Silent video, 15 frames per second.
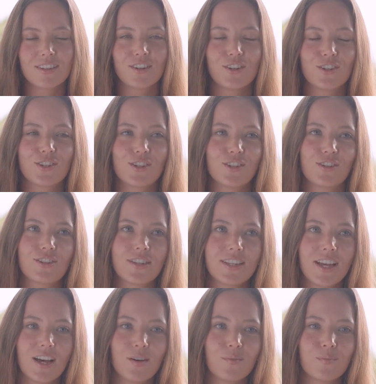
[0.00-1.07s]
Also
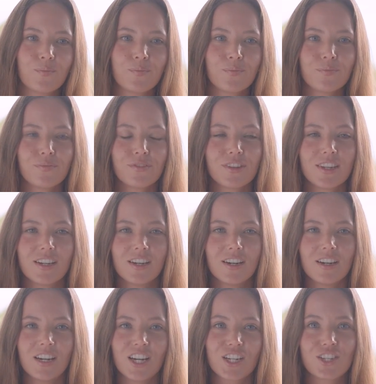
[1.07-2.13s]
some
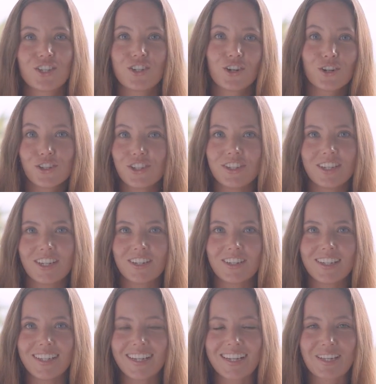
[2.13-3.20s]

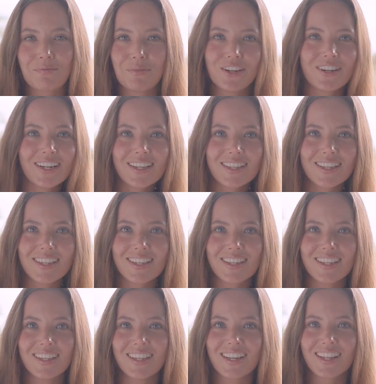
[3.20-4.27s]
extraordinary experiences
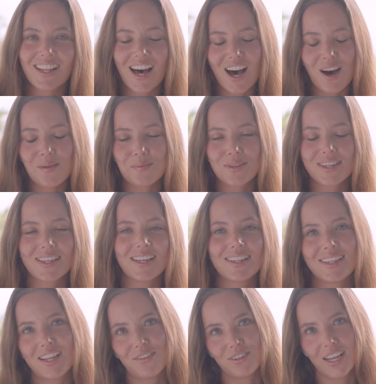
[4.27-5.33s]
in the clubs and
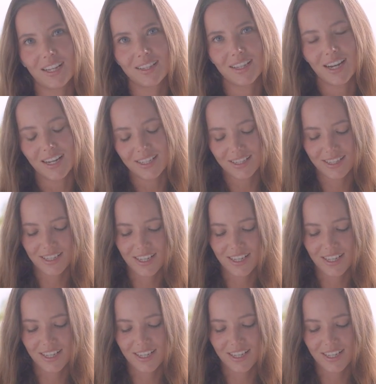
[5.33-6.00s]
stuff like that.